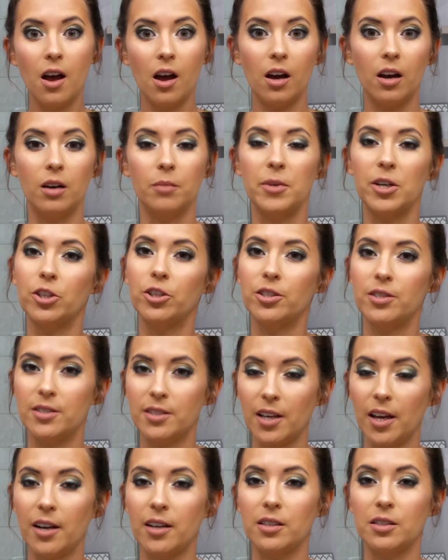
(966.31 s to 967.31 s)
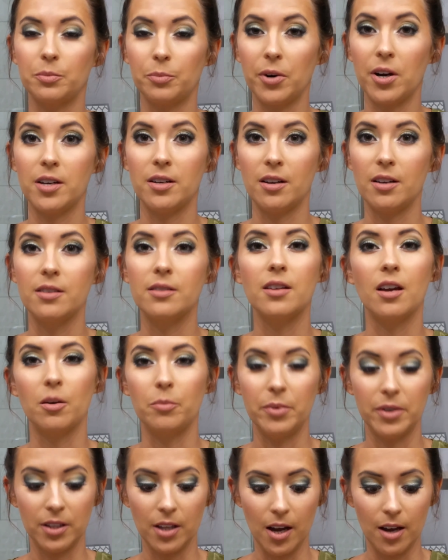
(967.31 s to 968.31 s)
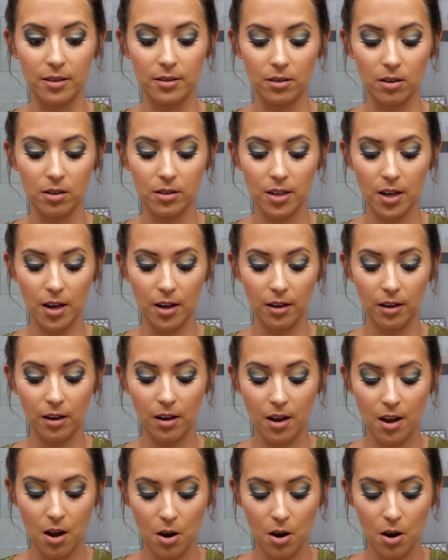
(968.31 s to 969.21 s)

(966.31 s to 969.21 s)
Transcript: A good setting spray does help it last all day.